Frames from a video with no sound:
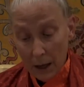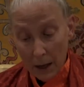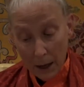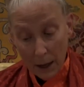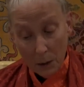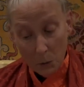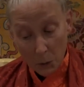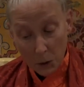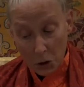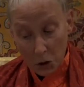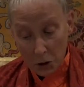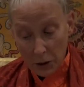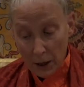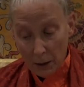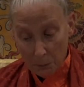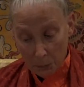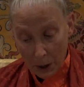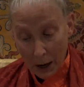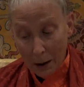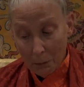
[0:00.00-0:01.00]
and which they
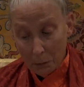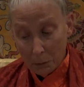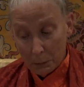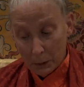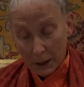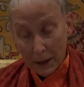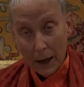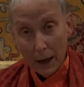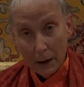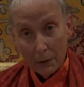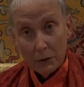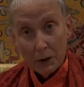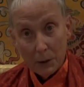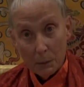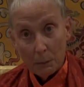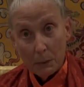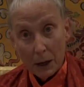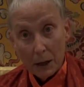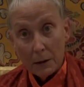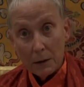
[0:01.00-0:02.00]
probably have in
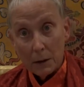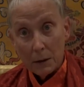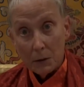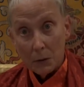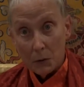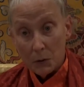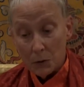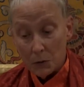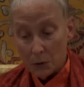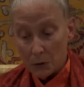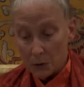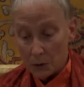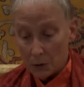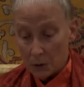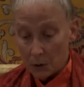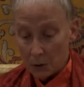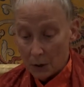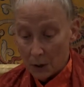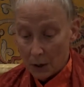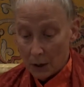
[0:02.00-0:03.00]
abundance.
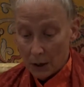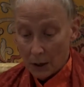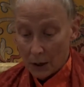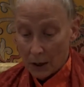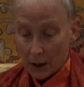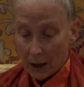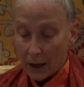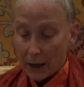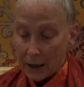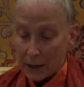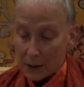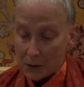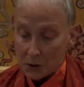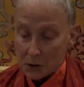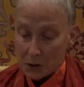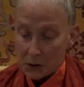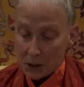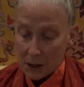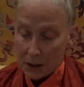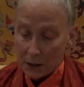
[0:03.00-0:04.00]
I
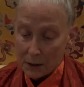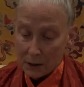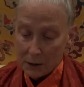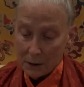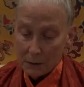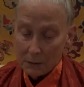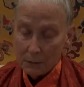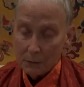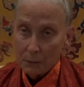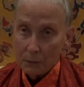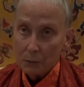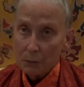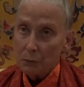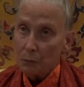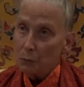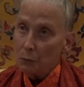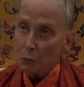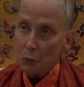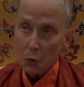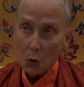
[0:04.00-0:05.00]
hesitated.
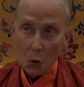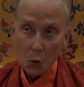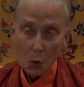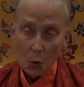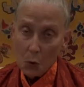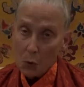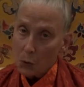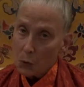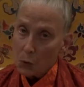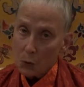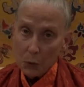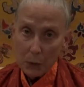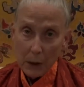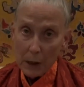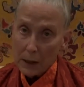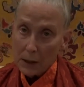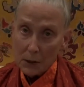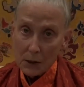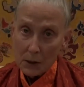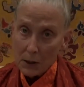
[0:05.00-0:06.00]
No,
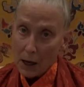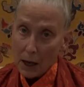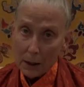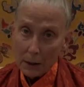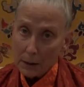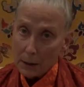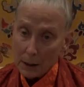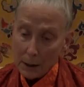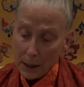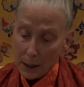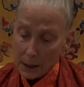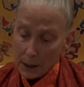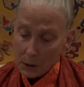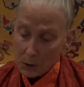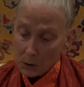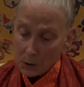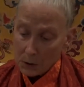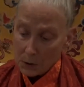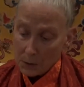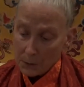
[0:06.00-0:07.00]
that is not the
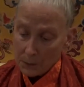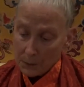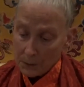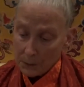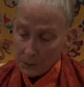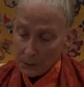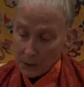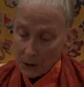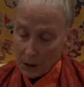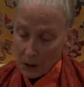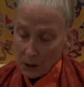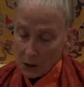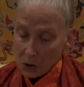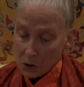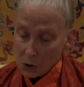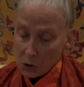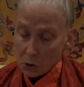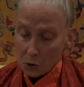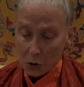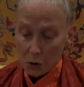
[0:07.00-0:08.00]
case.
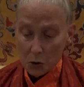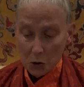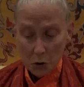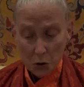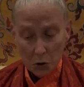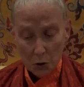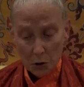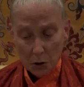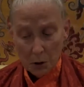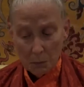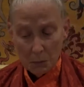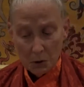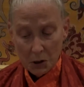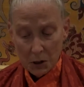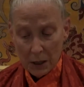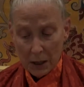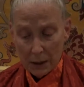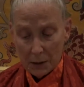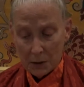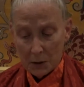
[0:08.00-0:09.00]
Certain
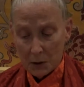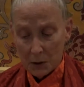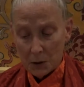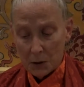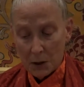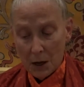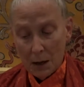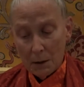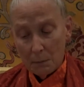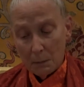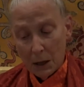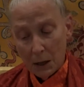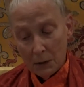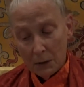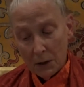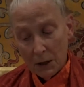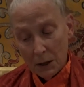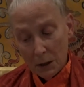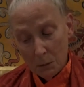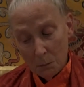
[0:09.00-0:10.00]
circumstances make
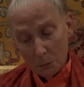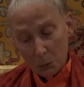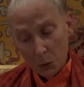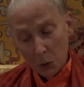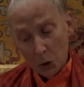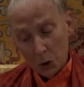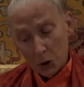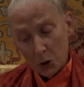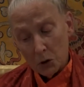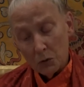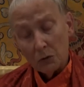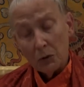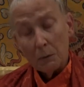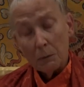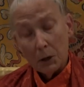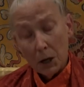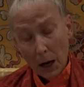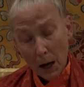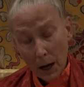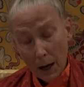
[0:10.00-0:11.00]
the imports from
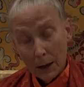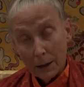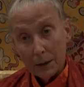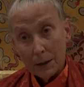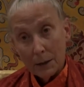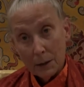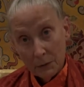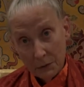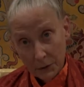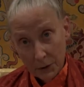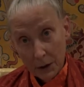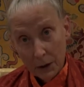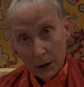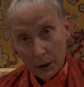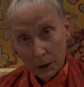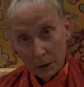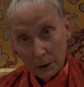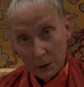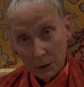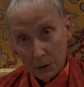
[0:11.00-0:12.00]
God
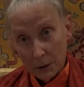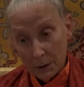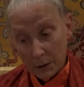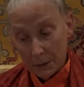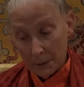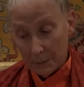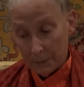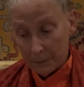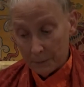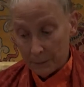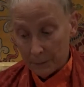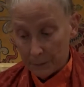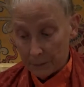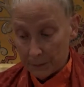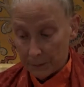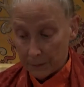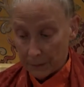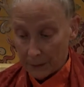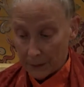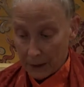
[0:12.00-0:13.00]
difficult.
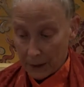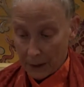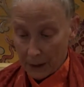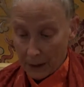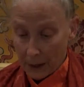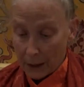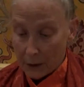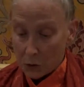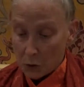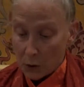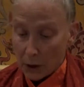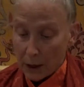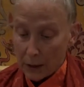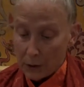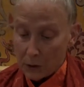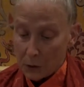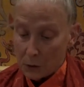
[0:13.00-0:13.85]
I tried